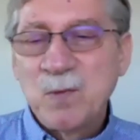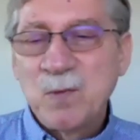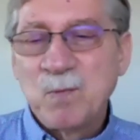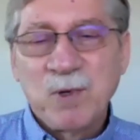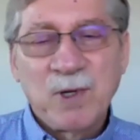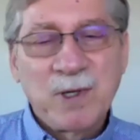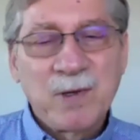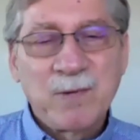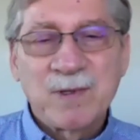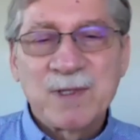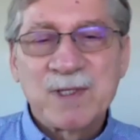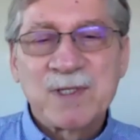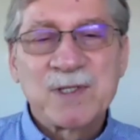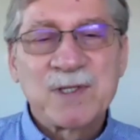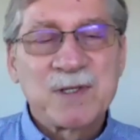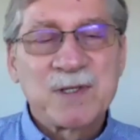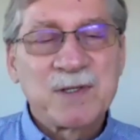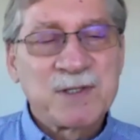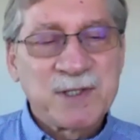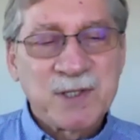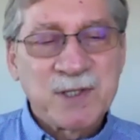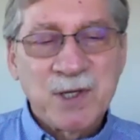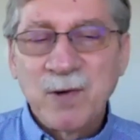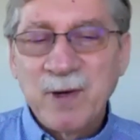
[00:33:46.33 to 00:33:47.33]
book was
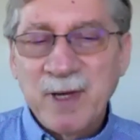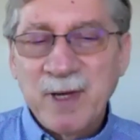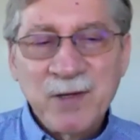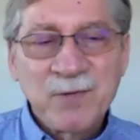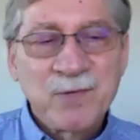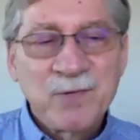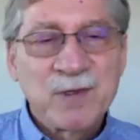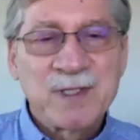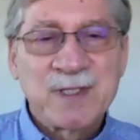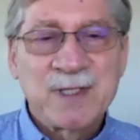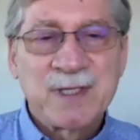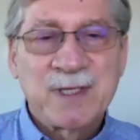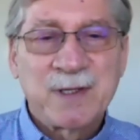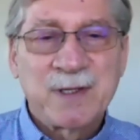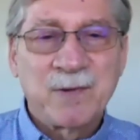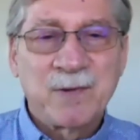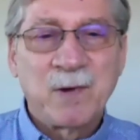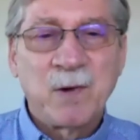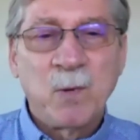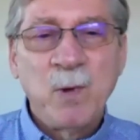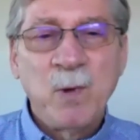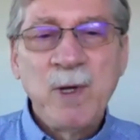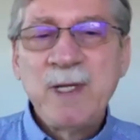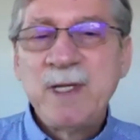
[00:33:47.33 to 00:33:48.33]
so interesting.
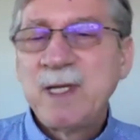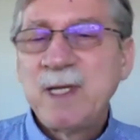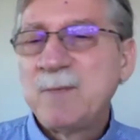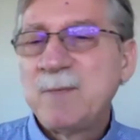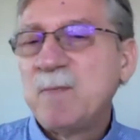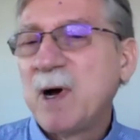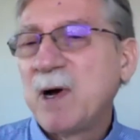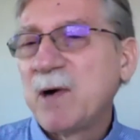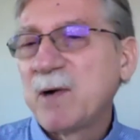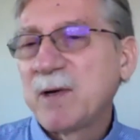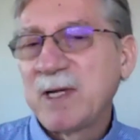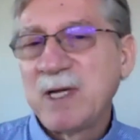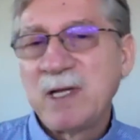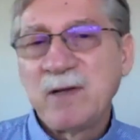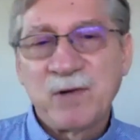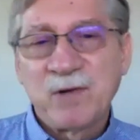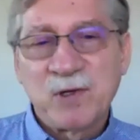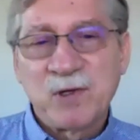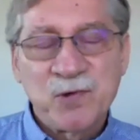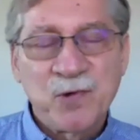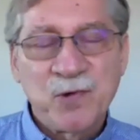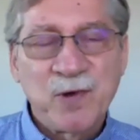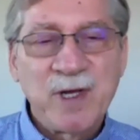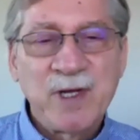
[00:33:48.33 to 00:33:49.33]
We did marketing for
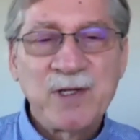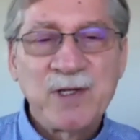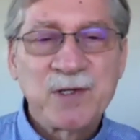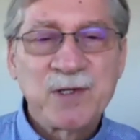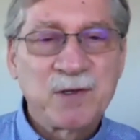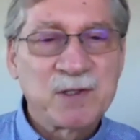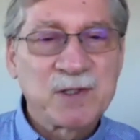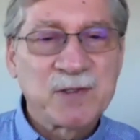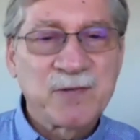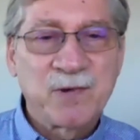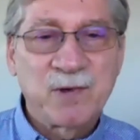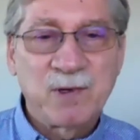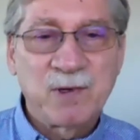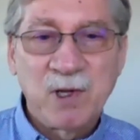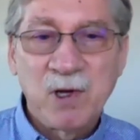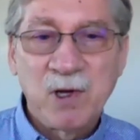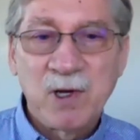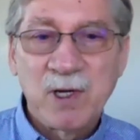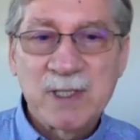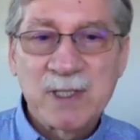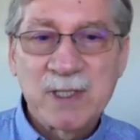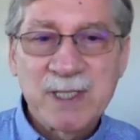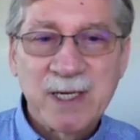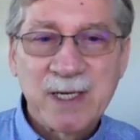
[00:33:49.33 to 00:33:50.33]
trade shows for a long
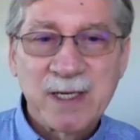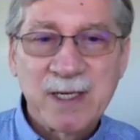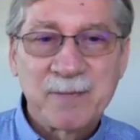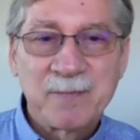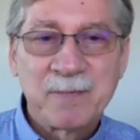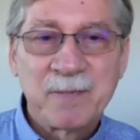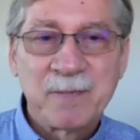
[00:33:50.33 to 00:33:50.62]
time.